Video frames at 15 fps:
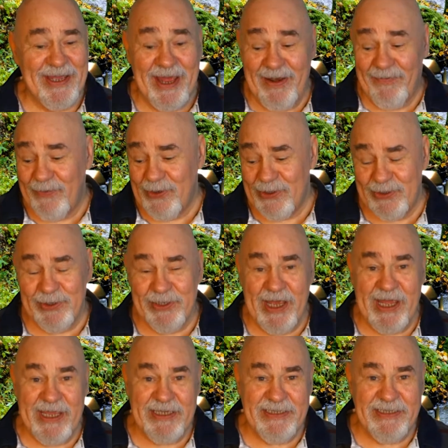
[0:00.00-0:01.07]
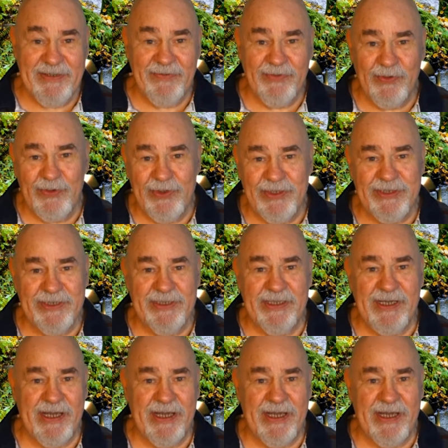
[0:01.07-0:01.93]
And of course on the icy roads and